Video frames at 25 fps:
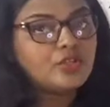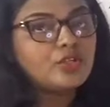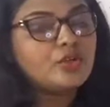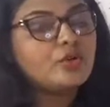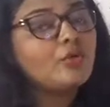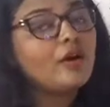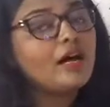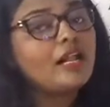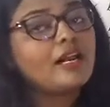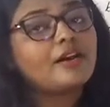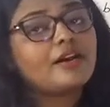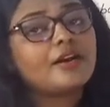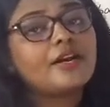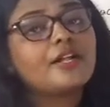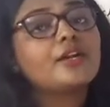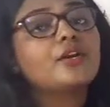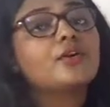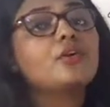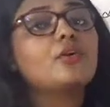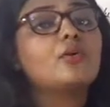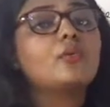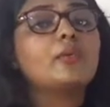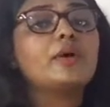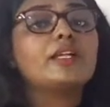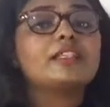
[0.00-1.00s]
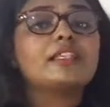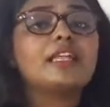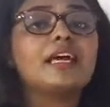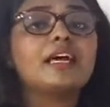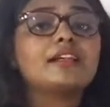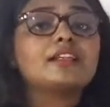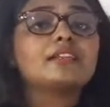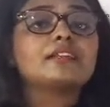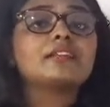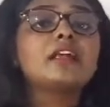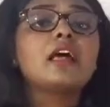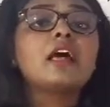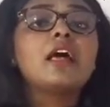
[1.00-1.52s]
You already know when
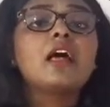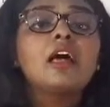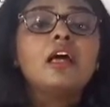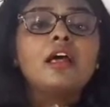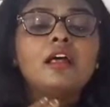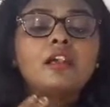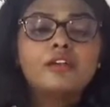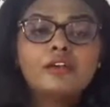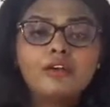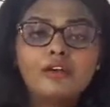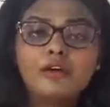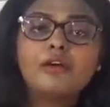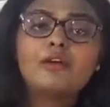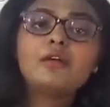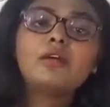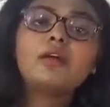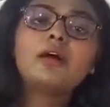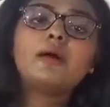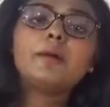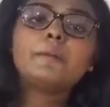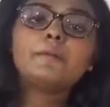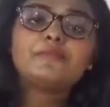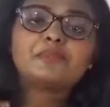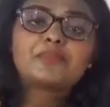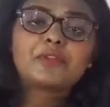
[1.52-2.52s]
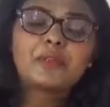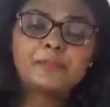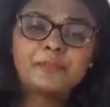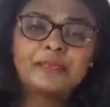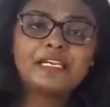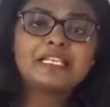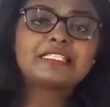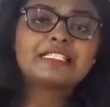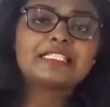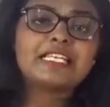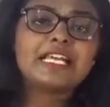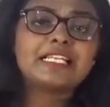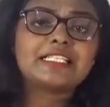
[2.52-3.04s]
there is no
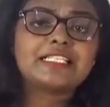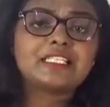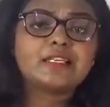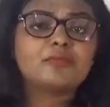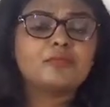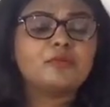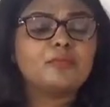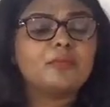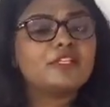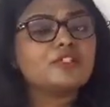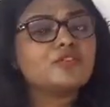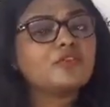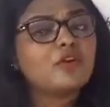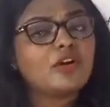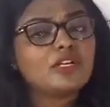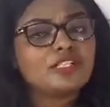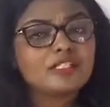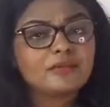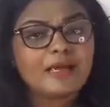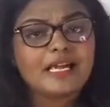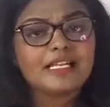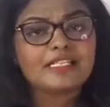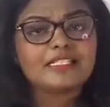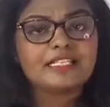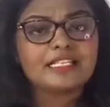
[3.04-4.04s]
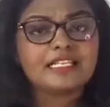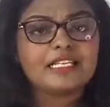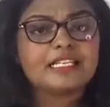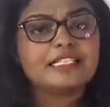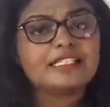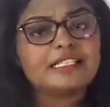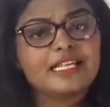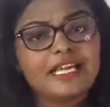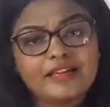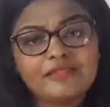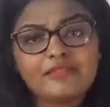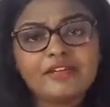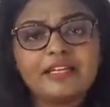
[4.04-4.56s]
peristaltic movement, automatically
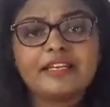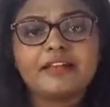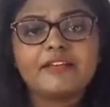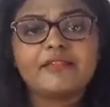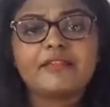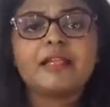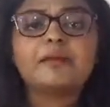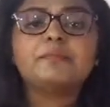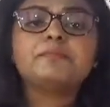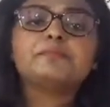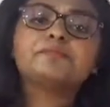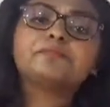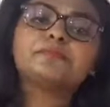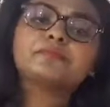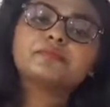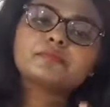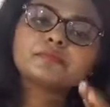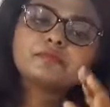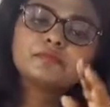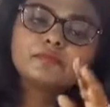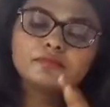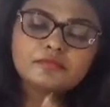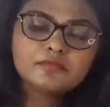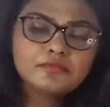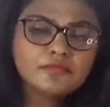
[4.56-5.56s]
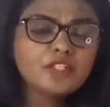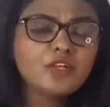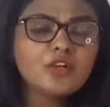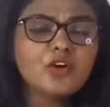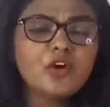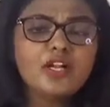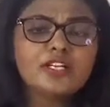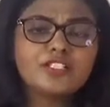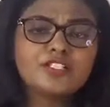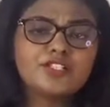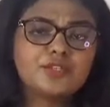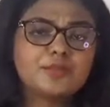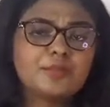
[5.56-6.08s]
they will develop
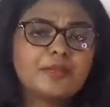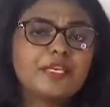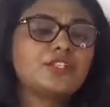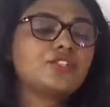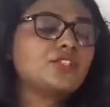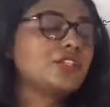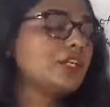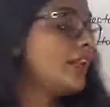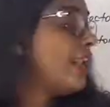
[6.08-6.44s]
constipation.